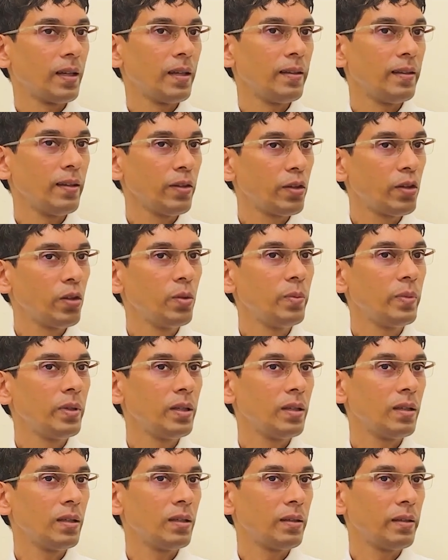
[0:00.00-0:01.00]
The
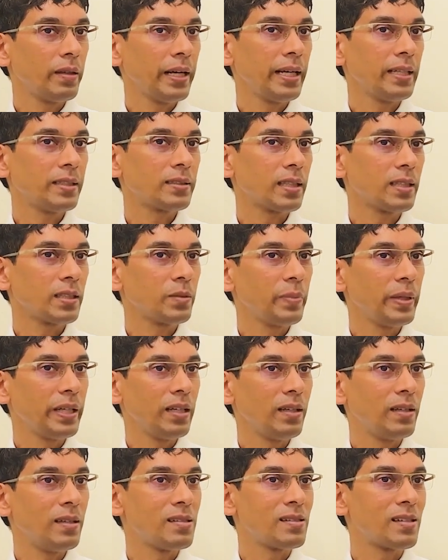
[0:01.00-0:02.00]
human race has
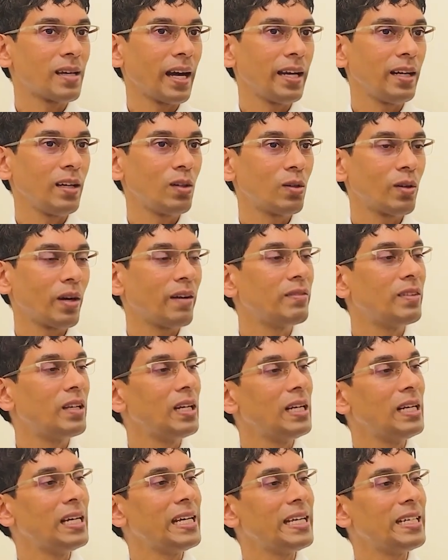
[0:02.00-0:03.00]
been designed to have the
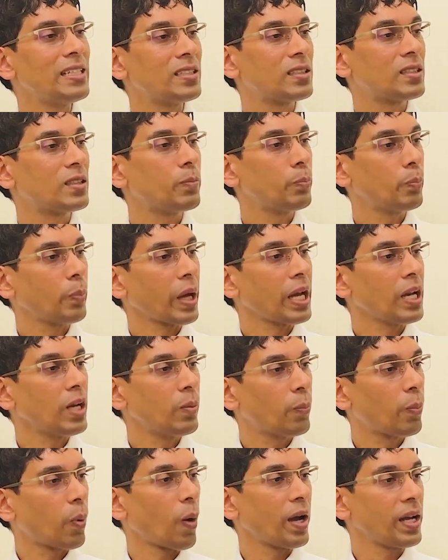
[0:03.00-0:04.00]
least pain
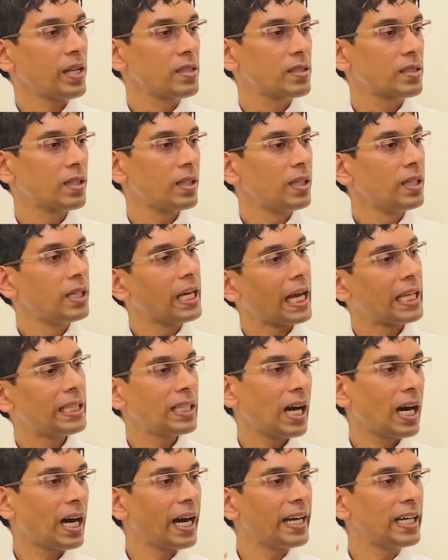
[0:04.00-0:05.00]
points and the
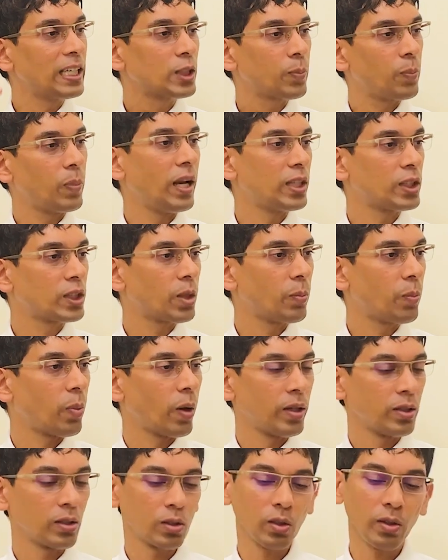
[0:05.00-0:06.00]
highest pleasure
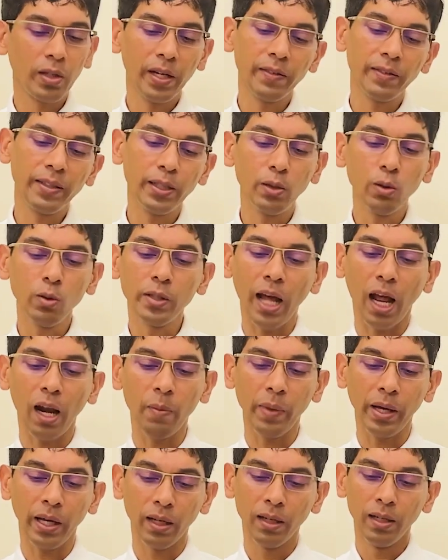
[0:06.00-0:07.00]
points. So, Revati, you tell
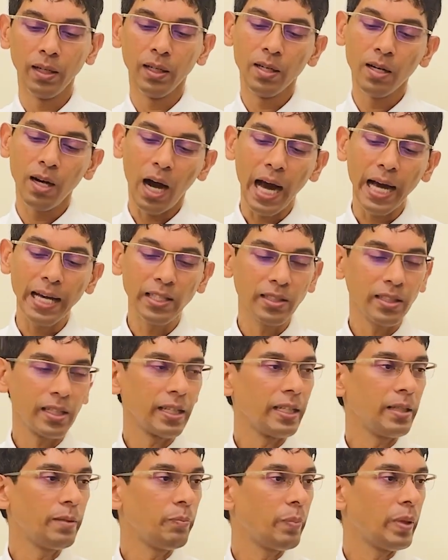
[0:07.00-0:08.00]
me, ice
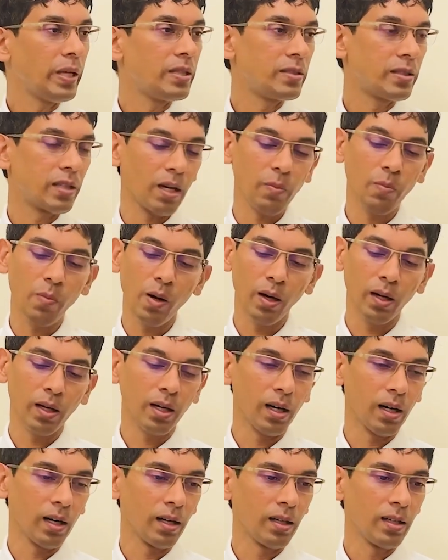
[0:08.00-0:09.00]
cream, pizza,
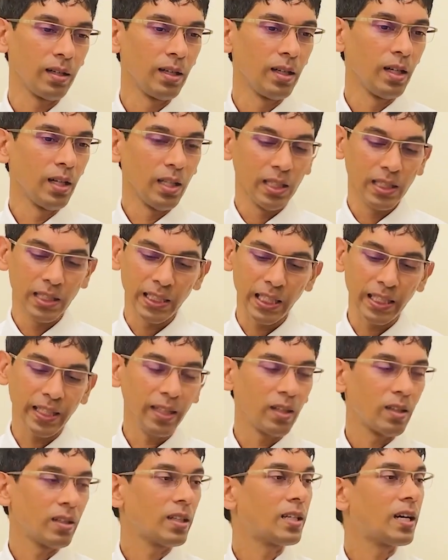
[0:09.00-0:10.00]
burger, sitting
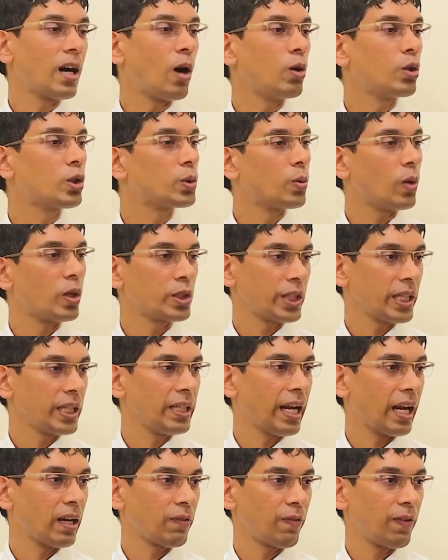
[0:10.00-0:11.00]
on a couch watching
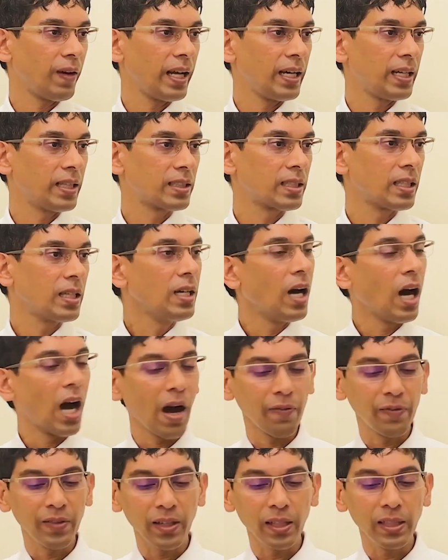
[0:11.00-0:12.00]
Netflix,
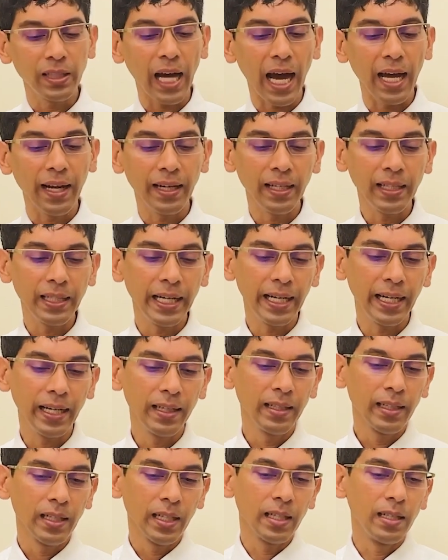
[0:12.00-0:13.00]
after a tiring day,
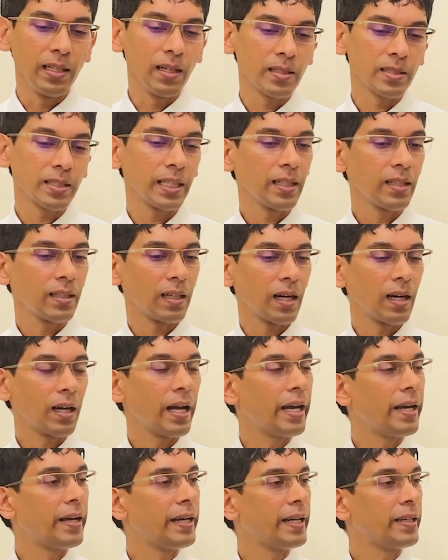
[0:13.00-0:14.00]
nursing a
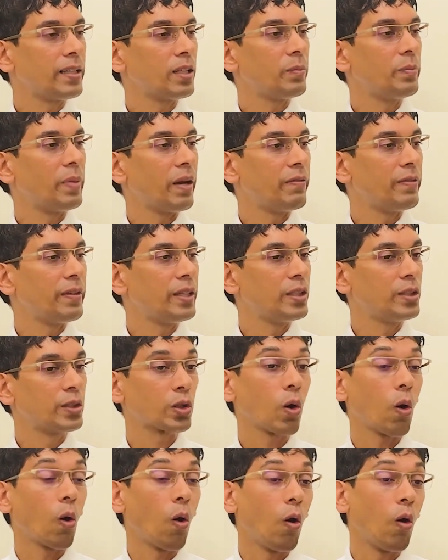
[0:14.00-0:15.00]
aerated beverage
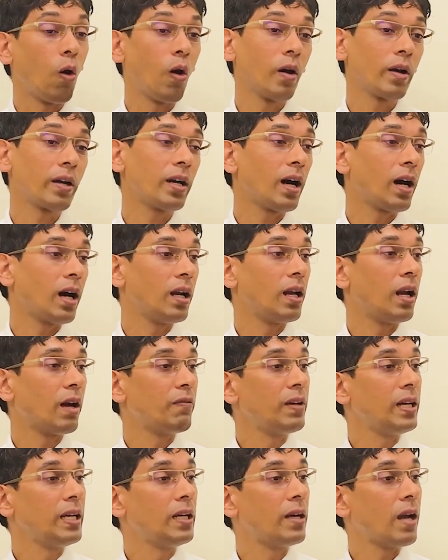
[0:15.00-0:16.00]
or a
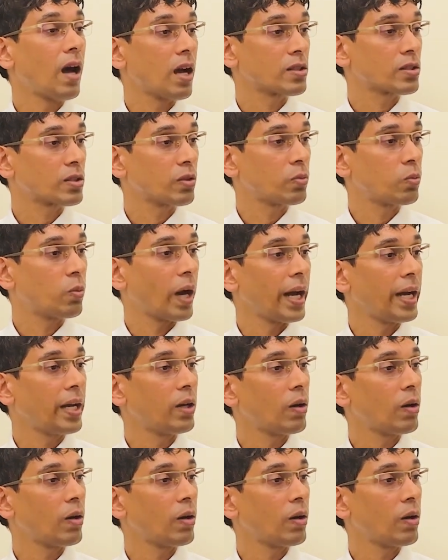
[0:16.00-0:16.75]
lovely glass of wine